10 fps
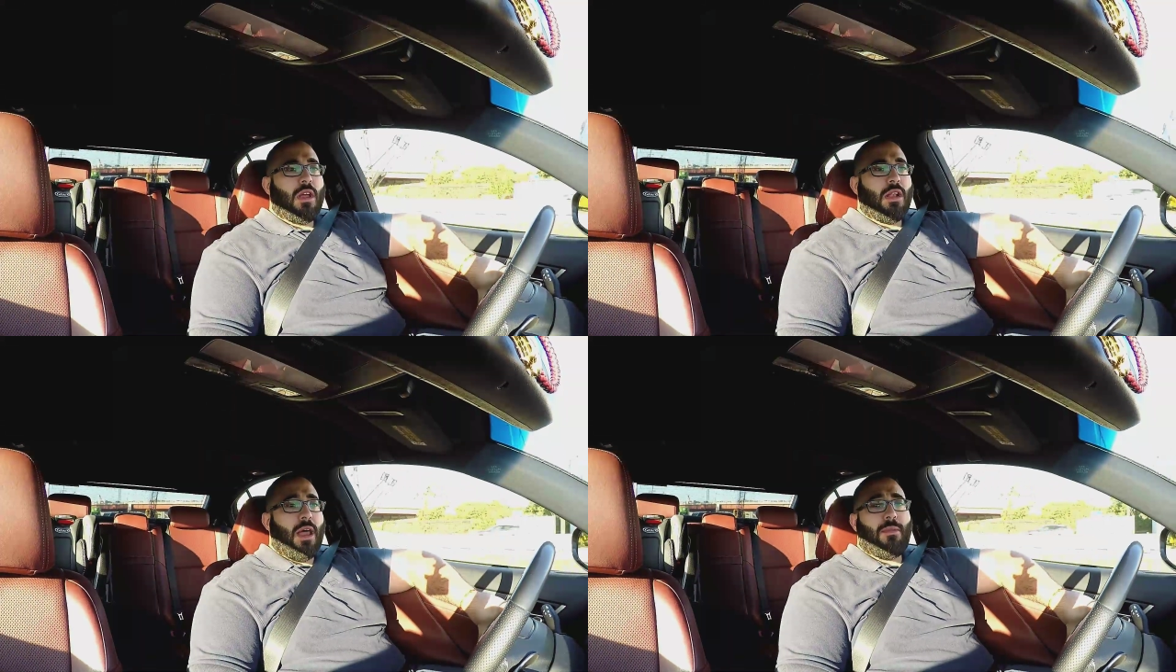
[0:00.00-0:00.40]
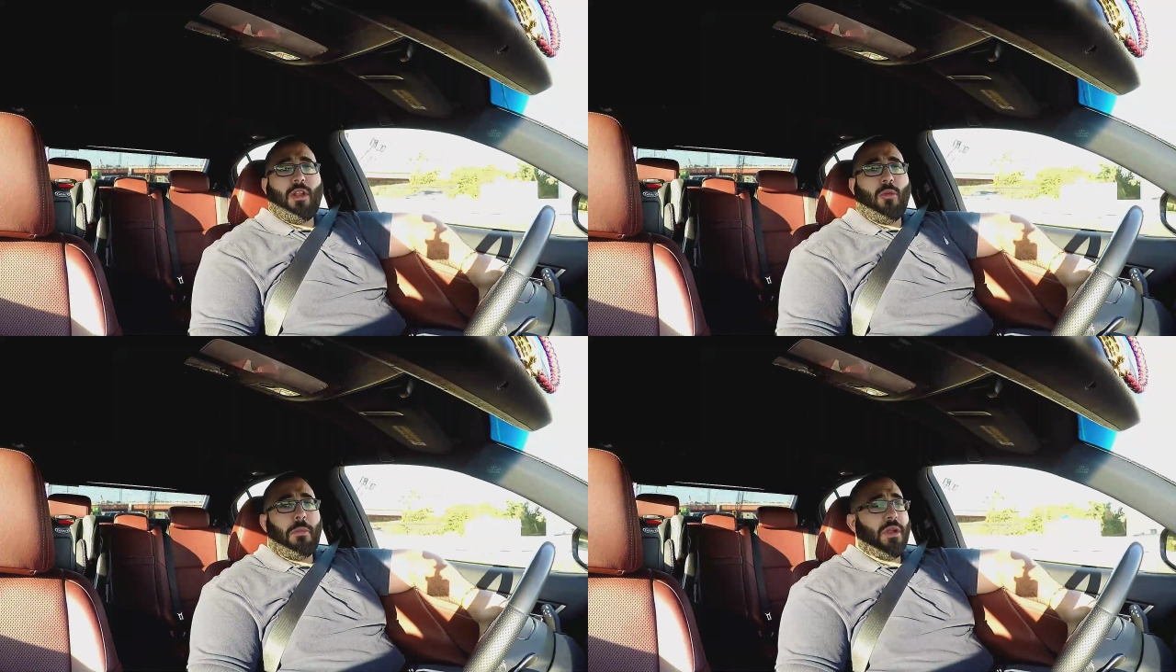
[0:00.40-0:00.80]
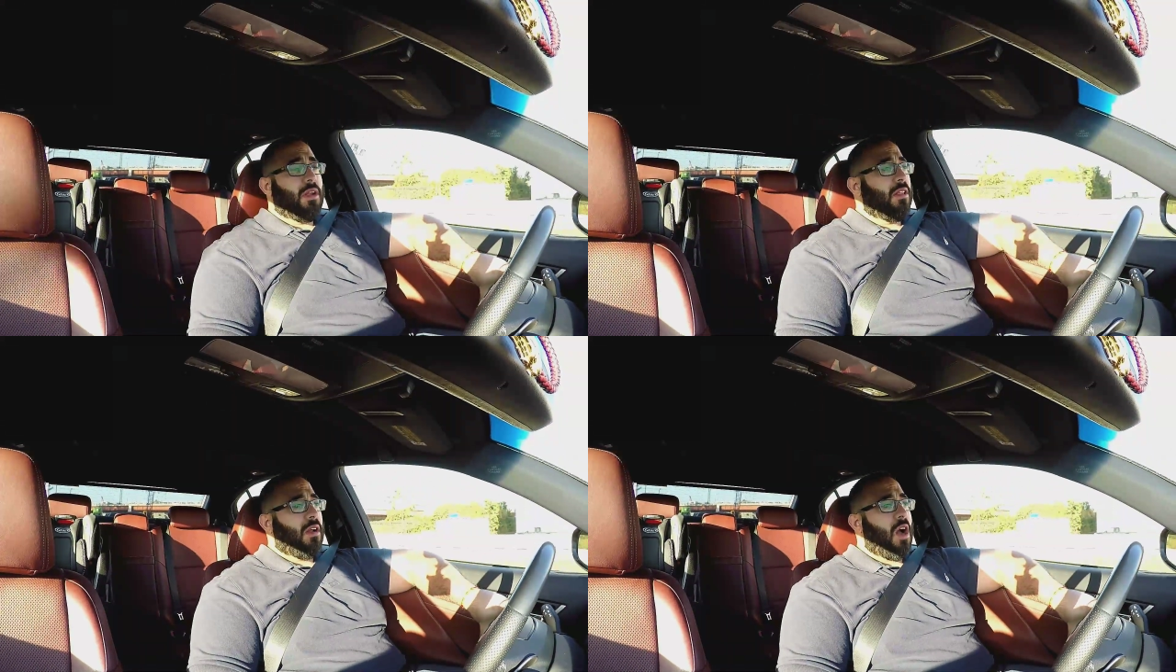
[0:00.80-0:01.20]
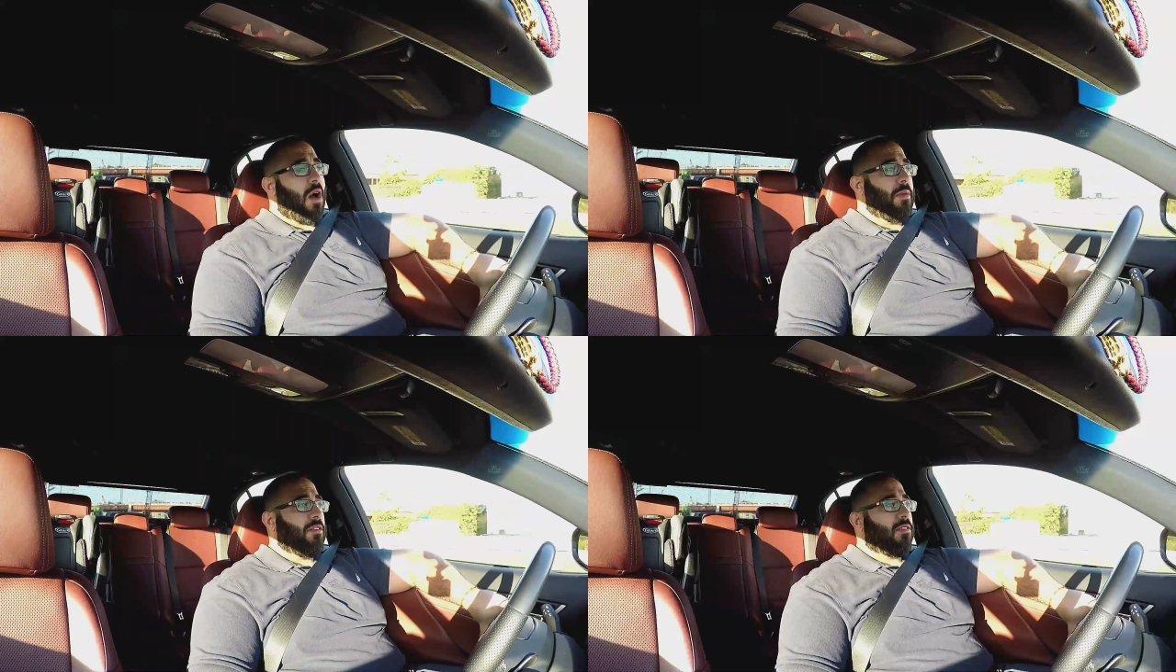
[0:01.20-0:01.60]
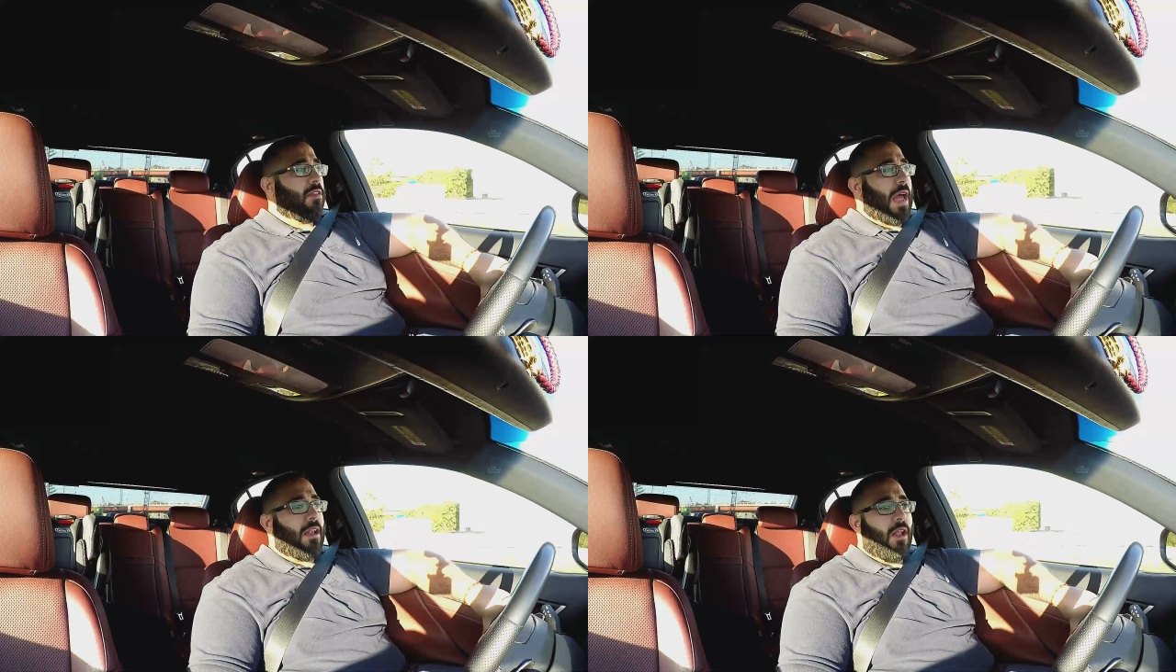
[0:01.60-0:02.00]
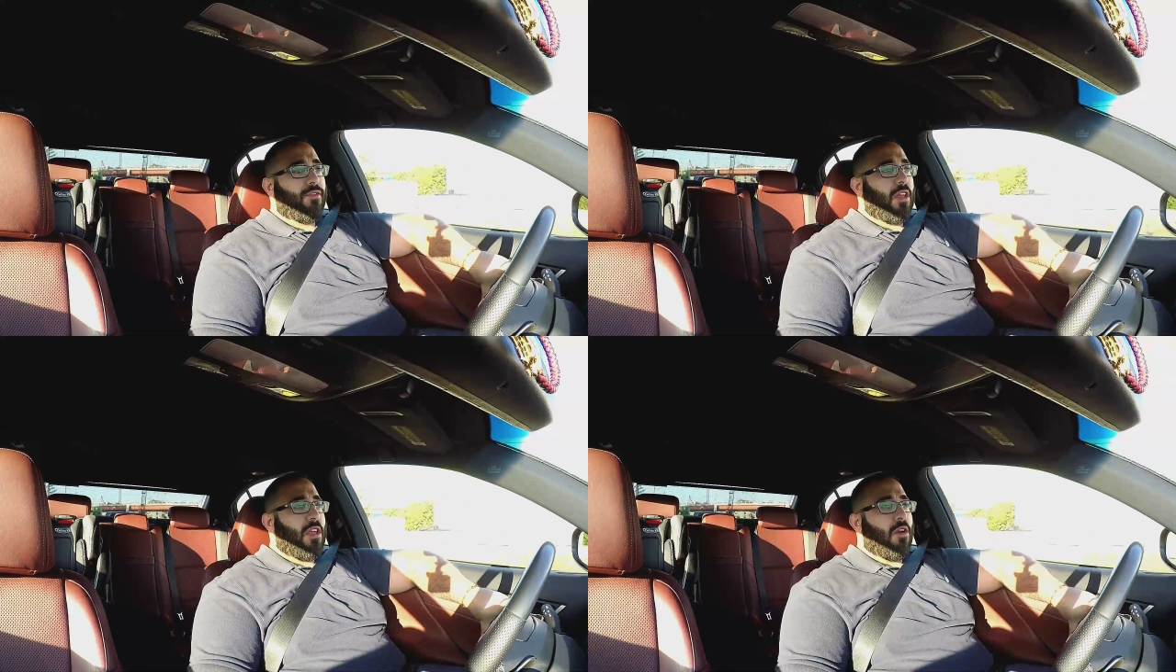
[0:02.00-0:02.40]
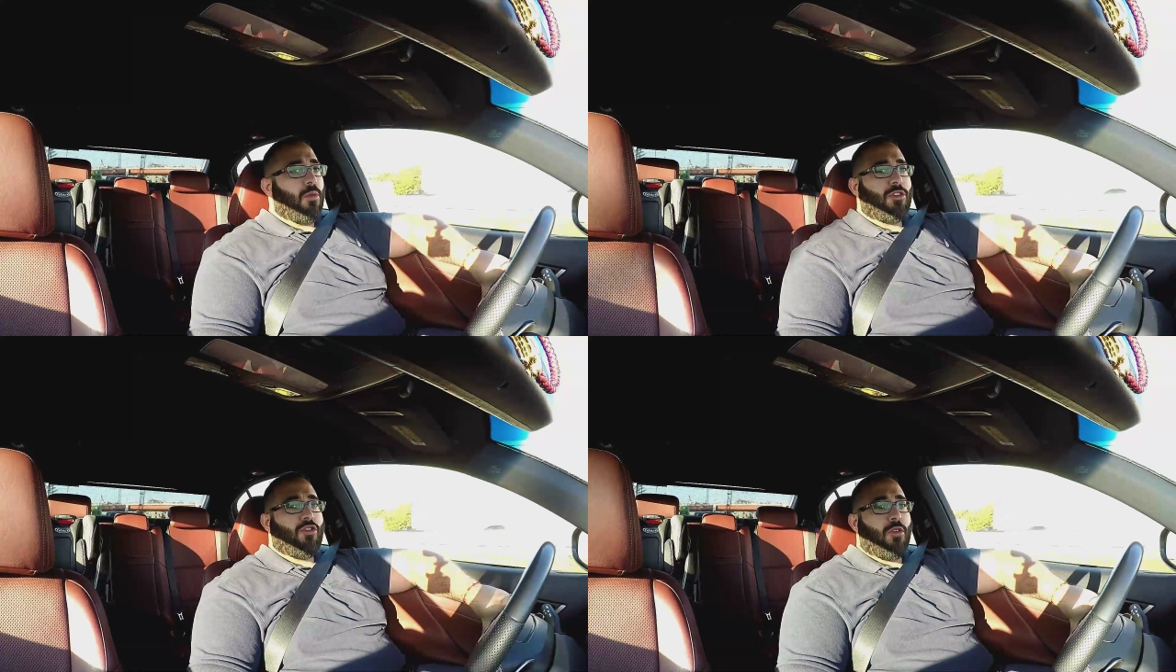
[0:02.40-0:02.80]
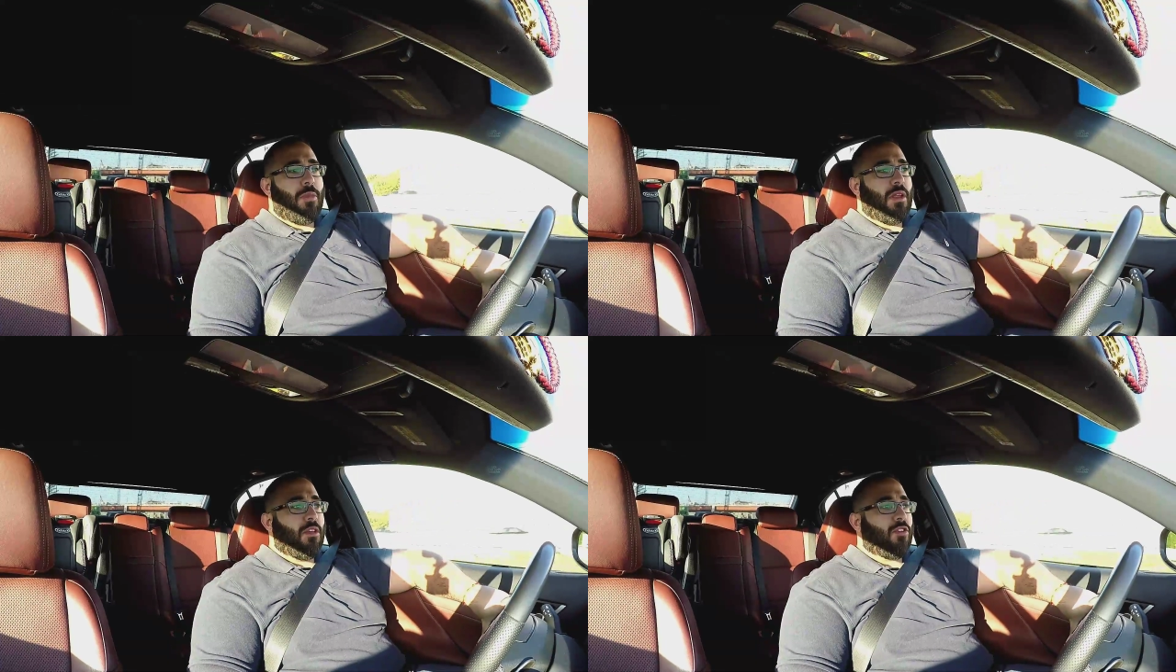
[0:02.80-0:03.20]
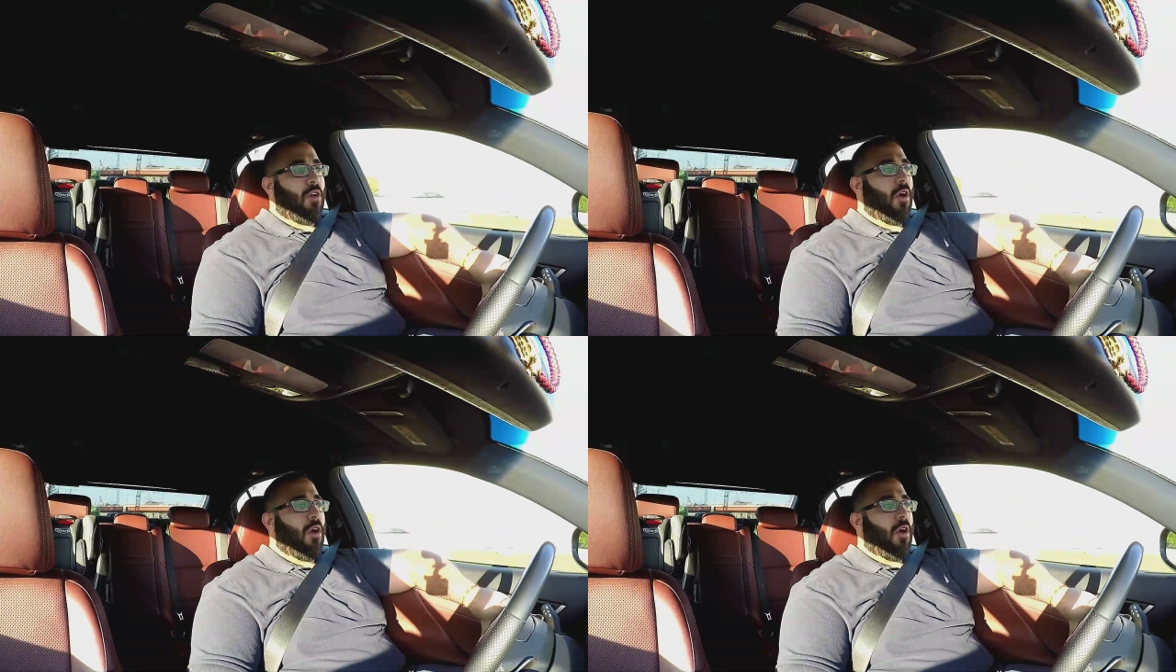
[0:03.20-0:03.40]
Let me know. Put it in the comments. I'd love to hear what your opinions are.